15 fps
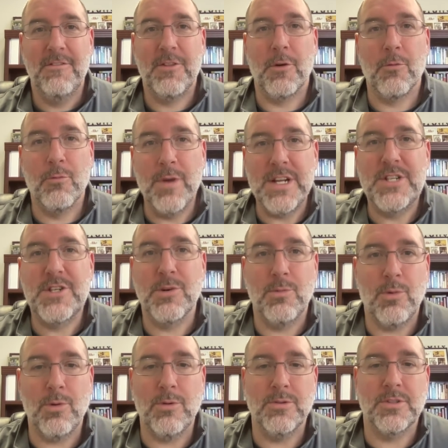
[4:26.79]
the
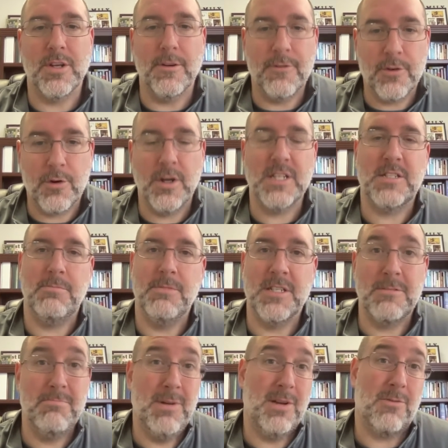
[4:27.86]
rituals of
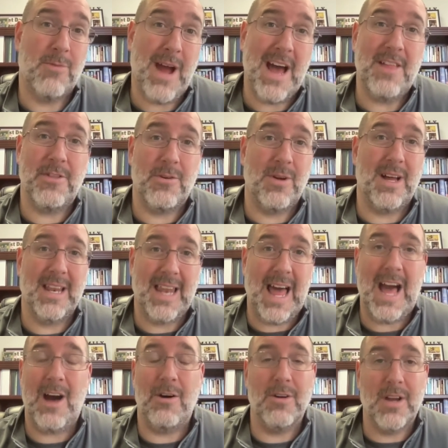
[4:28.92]
Christmas, but rather
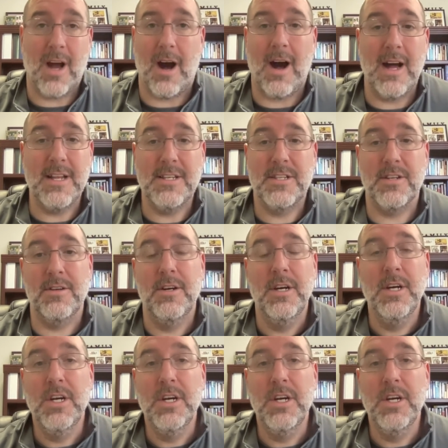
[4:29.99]
allow God to